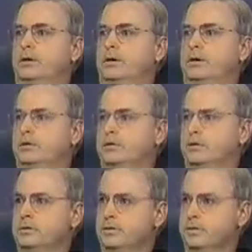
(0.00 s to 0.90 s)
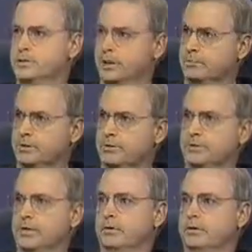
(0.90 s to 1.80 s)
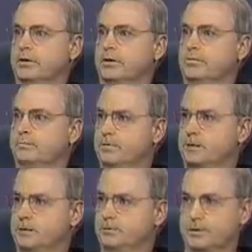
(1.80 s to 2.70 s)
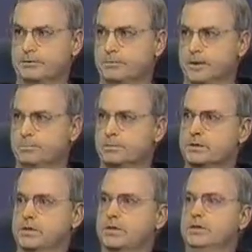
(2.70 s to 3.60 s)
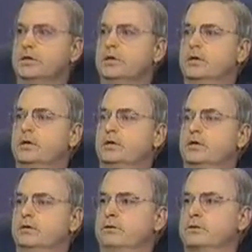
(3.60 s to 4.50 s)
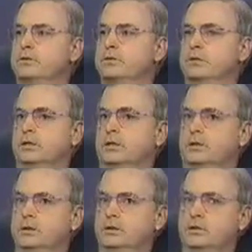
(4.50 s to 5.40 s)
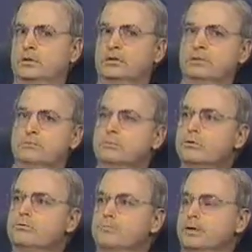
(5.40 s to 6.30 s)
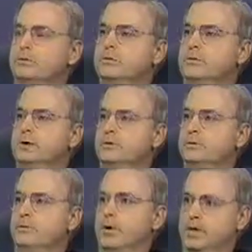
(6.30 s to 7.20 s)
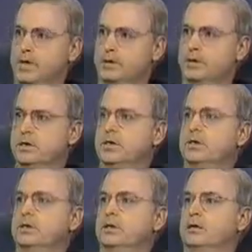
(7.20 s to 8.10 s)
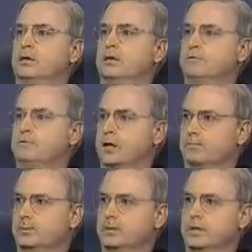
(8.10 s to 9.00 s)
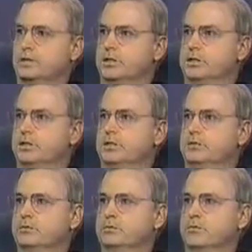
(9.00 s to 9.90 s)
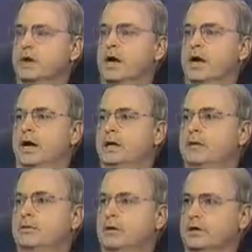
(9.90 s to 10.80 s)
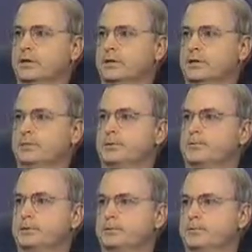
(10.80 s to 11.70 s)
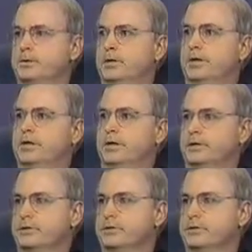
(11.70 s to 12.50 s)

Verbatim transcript: on the legitimate authority, for example, of the papacy, this uh, uh, movement to undermine uh, infallible teaching and to deny that a legitimate pope has